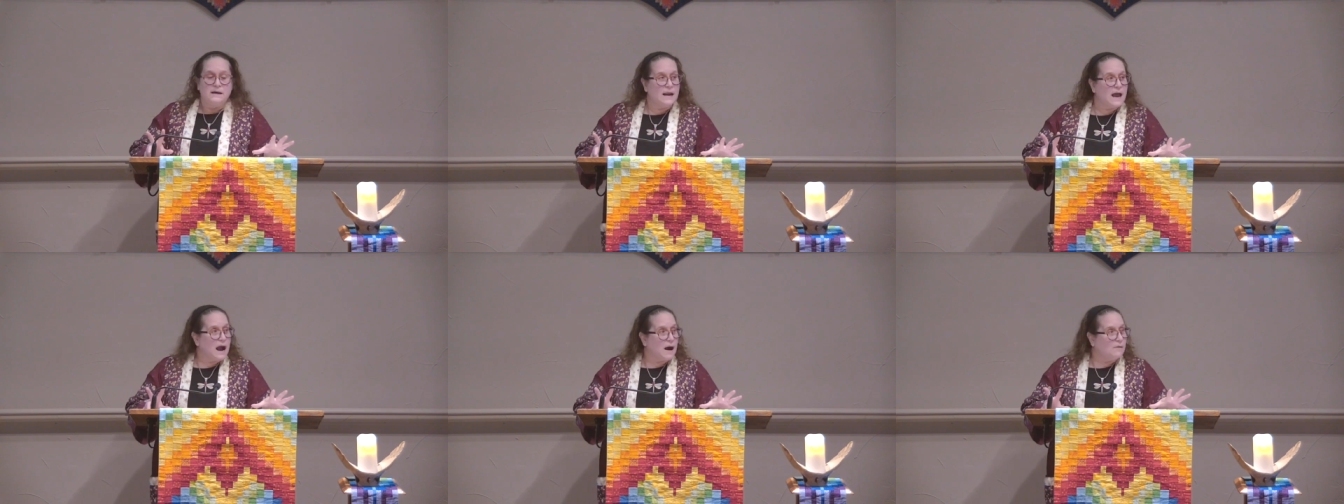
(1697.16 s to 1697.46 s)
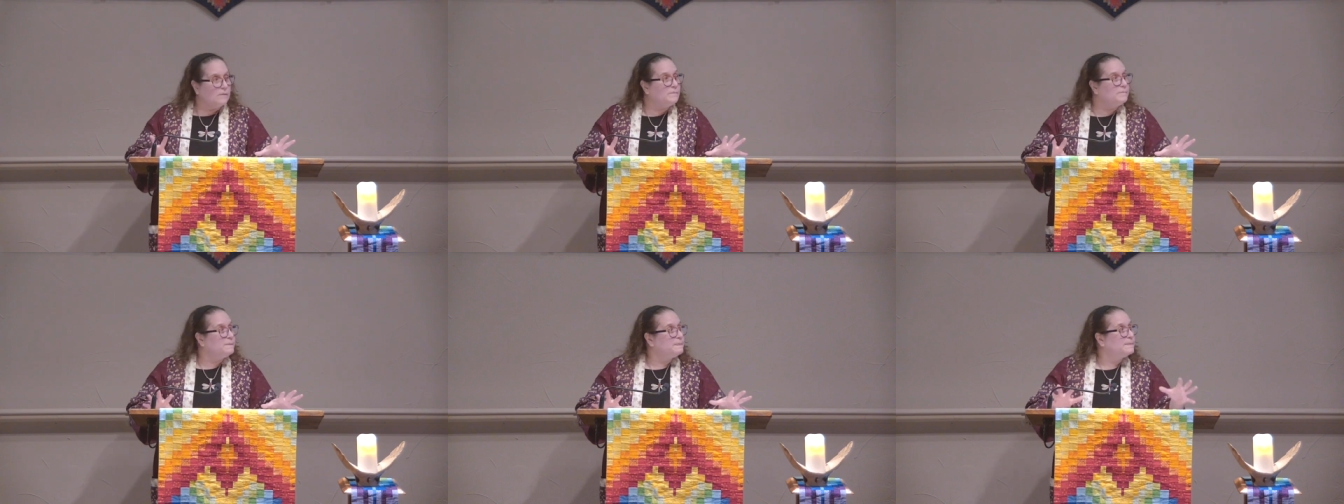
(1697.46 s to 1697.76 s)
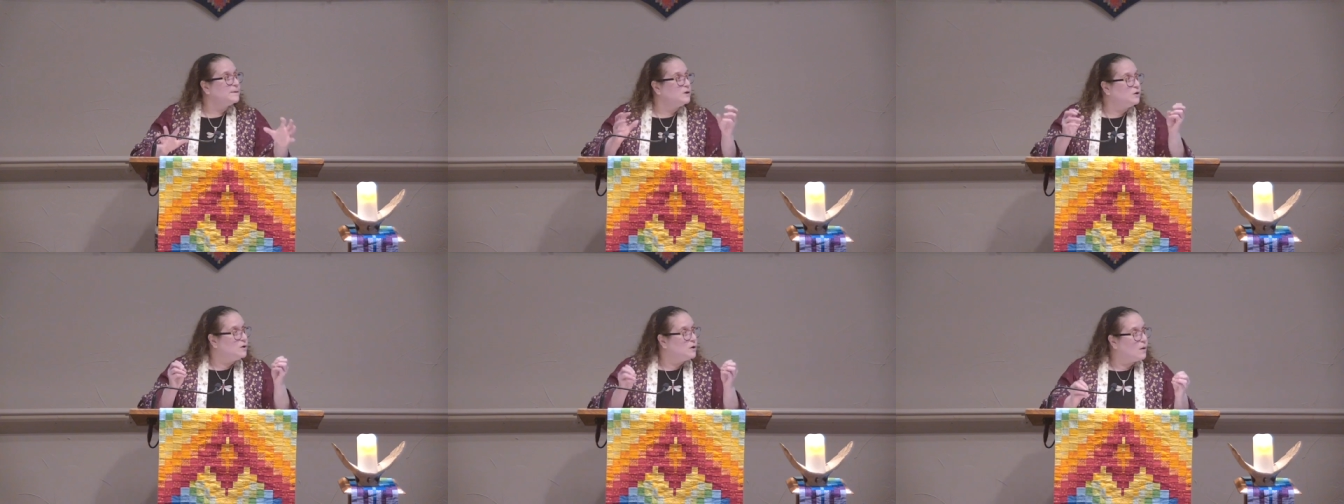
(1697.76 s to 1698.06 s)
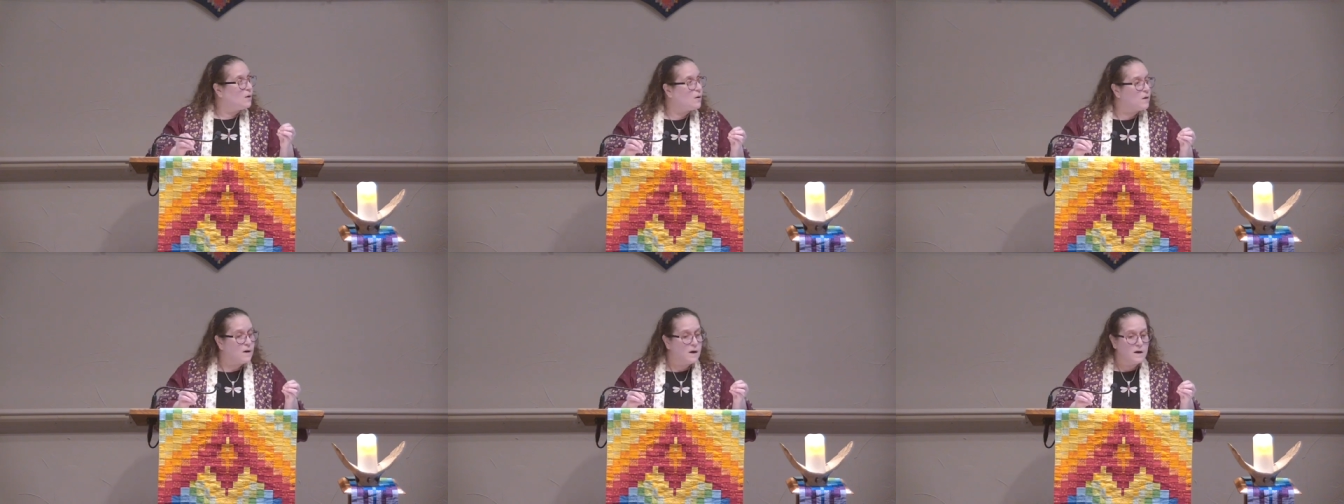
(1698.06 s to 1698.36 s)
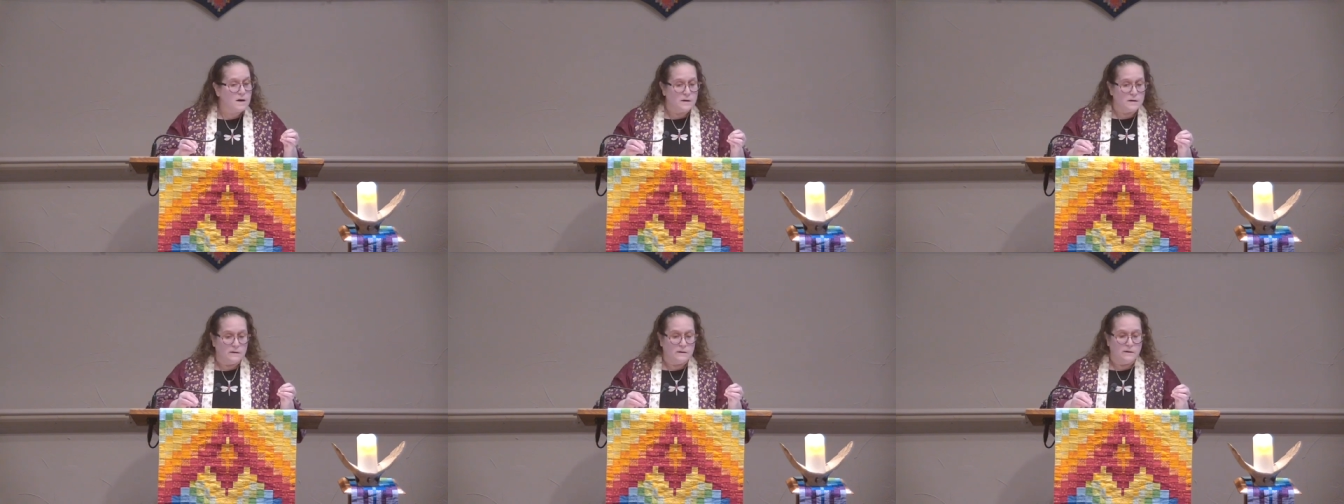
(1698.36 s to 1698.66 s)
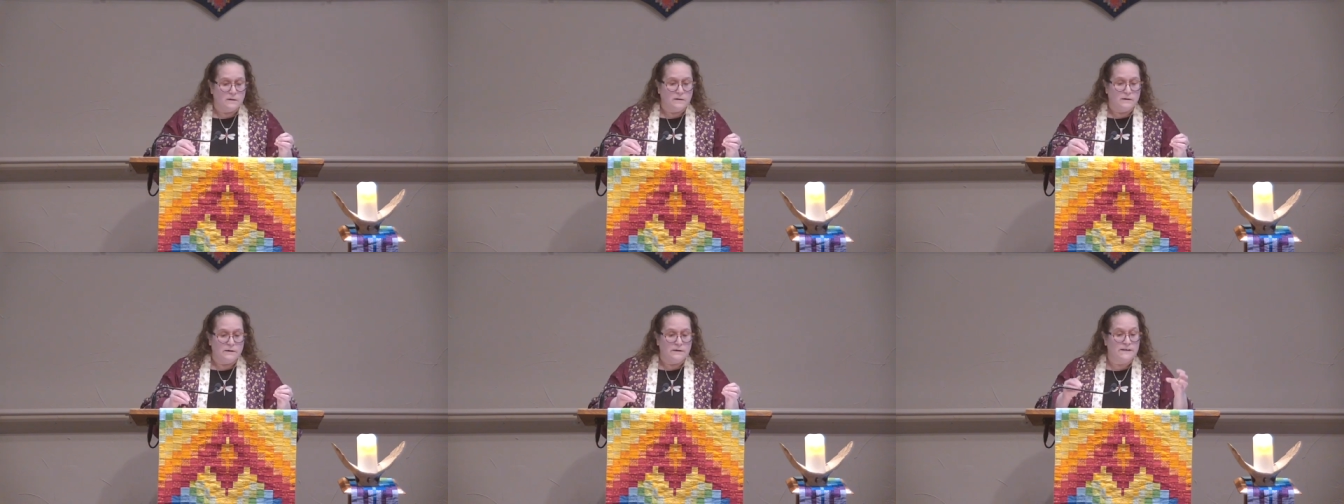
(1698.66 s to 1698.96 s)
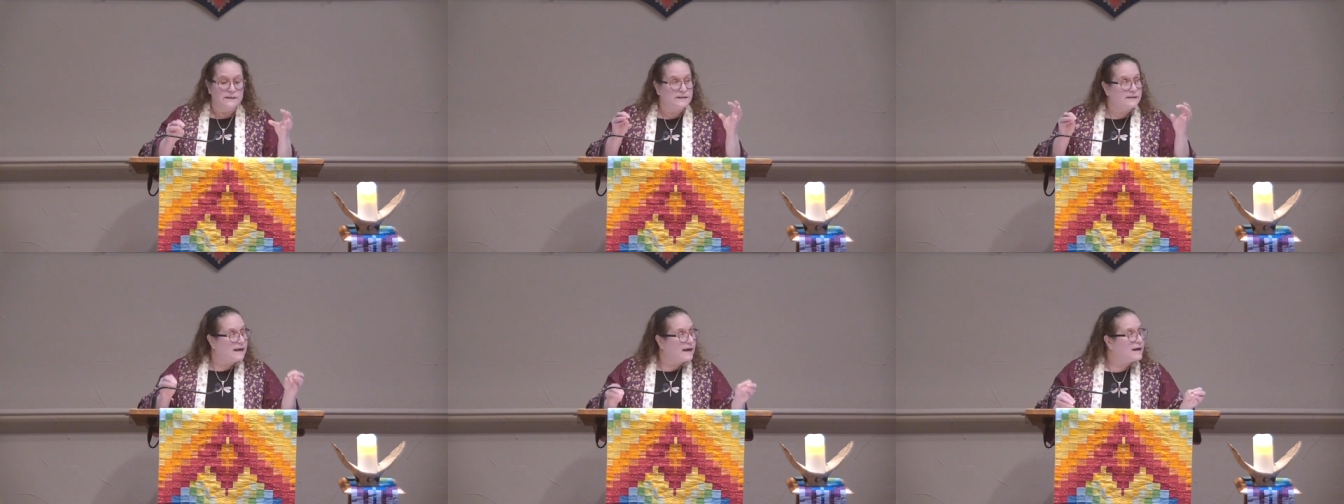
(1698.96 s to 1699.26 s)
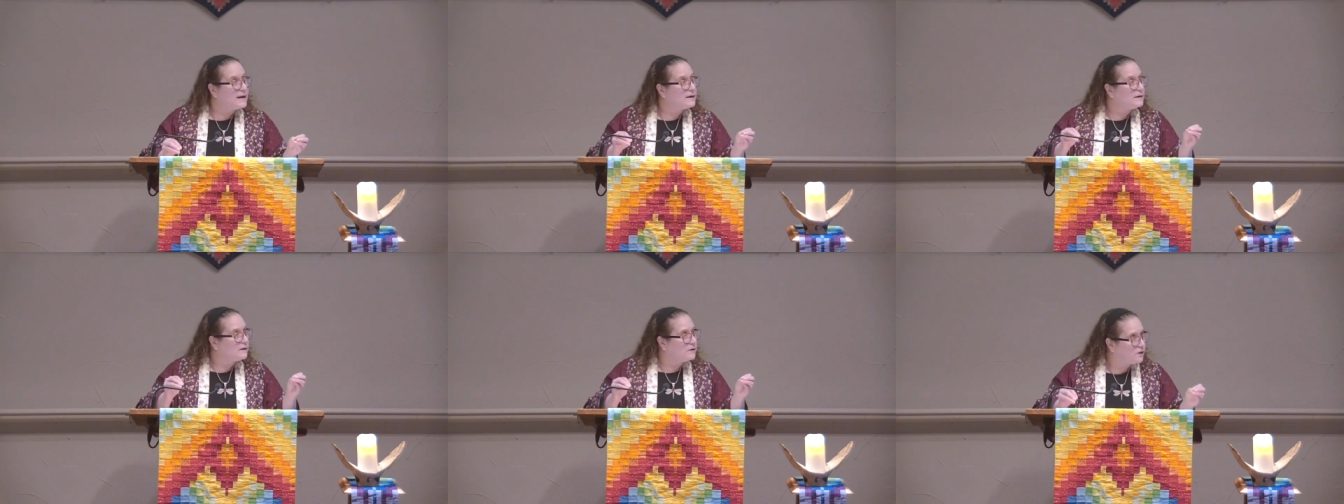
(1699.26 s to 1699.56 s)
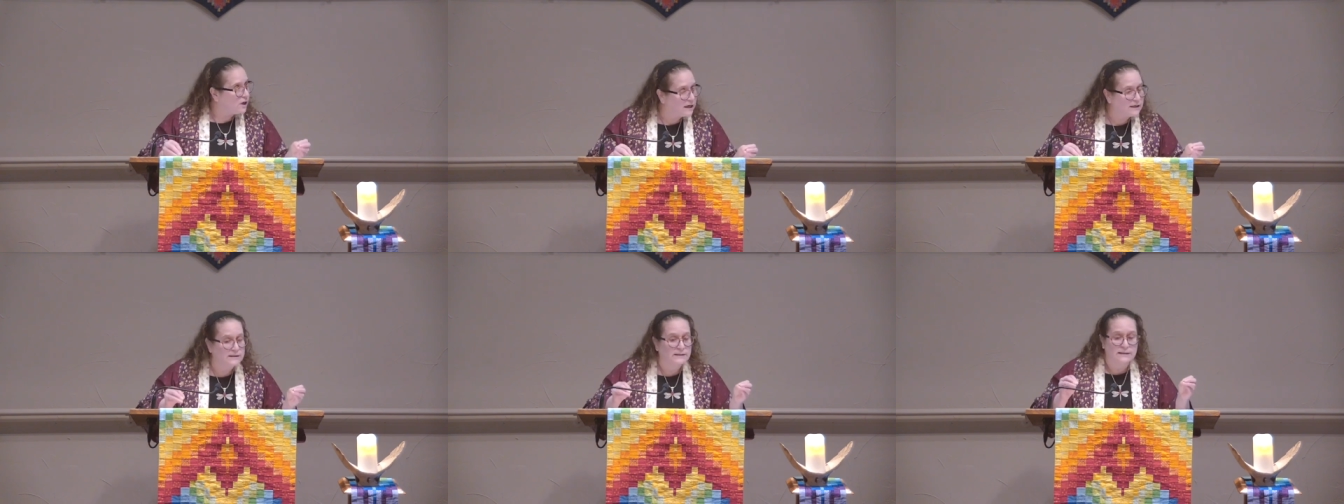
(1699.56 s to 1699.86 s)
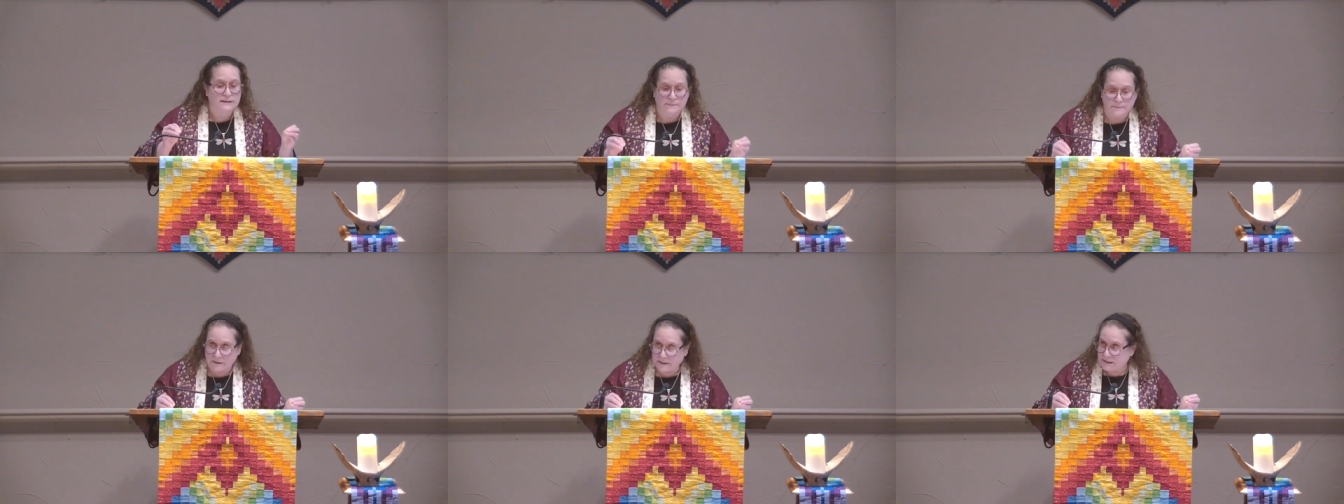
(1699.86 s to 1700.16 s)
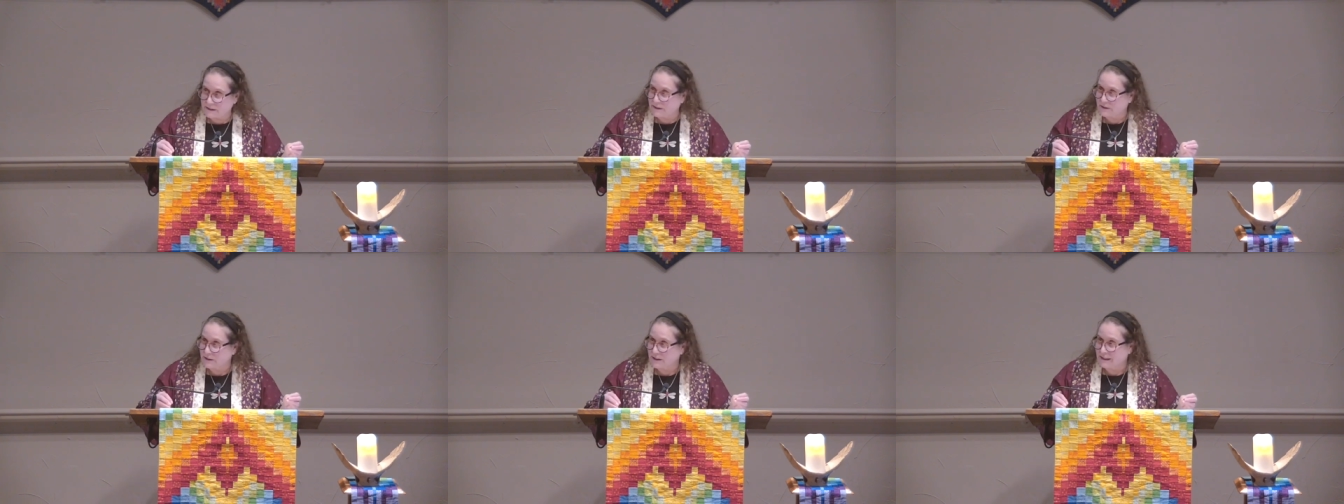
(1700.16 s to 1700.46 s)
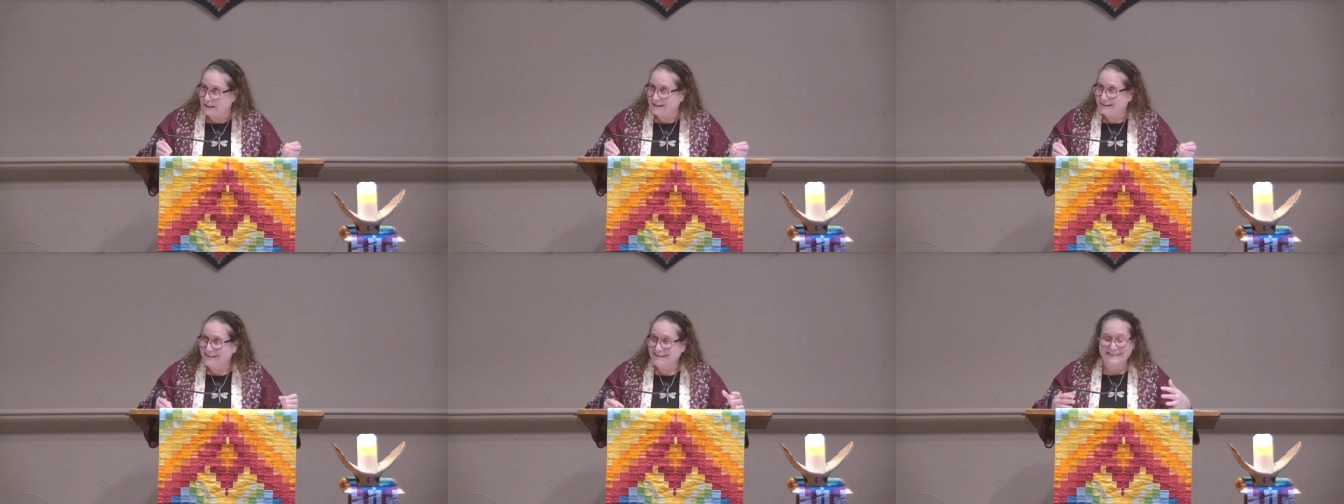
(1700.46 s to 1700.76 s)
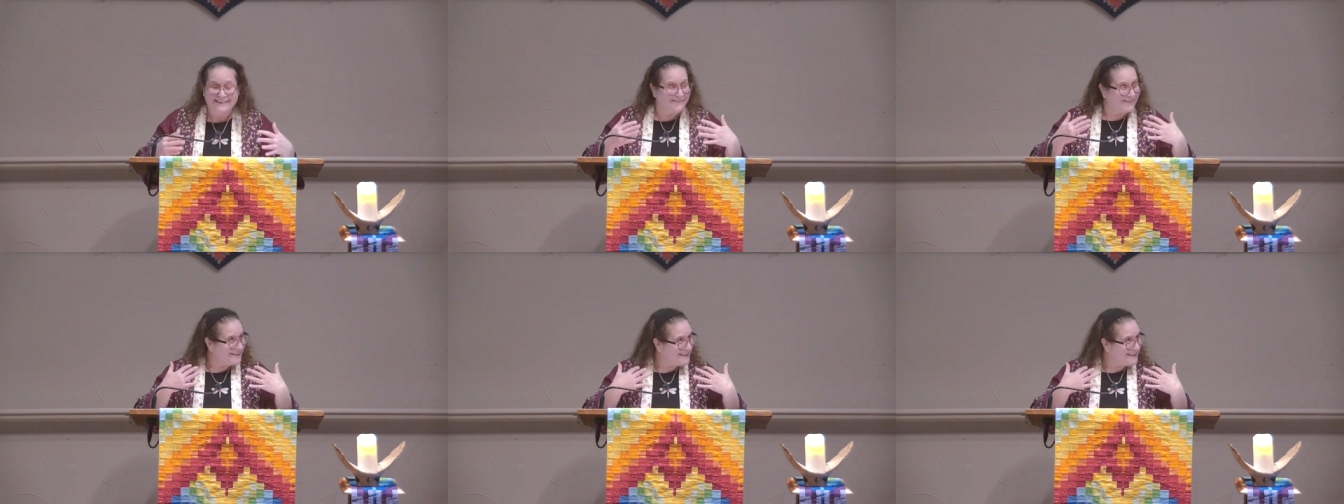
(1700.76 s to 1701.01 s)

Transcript: Now, your state justice ministry,